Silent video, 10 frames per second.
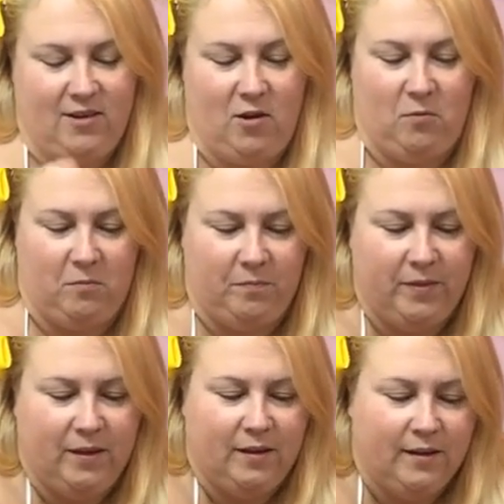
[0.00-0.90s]
No.
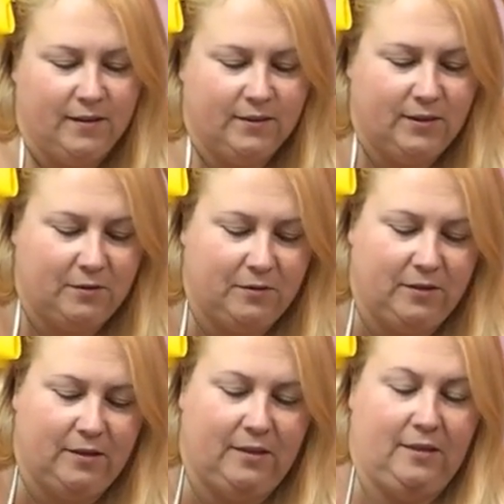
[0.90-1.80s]
So,
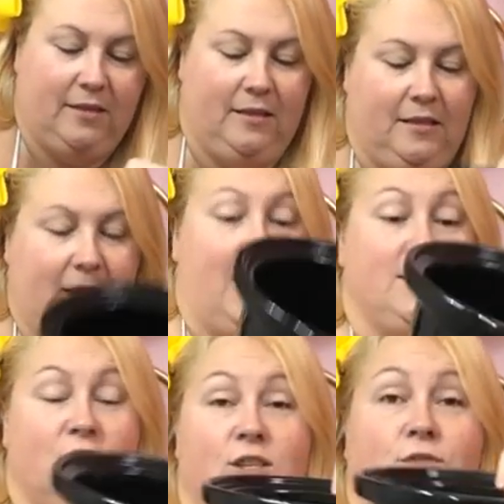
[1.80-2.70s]

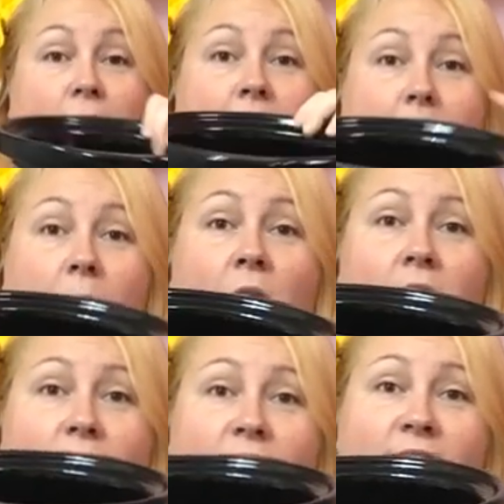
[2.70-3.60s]
that's the ceramic pot.